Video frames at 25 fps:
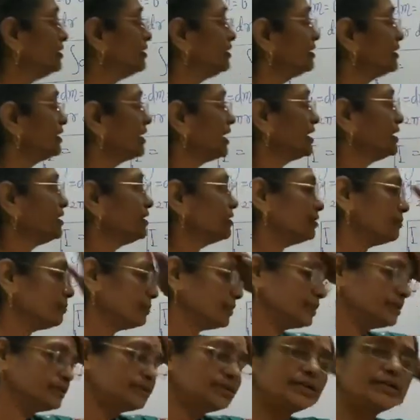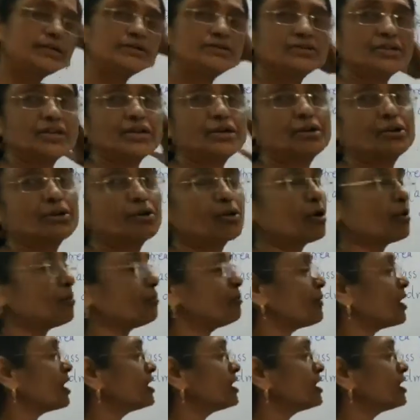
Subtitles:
it can represent center of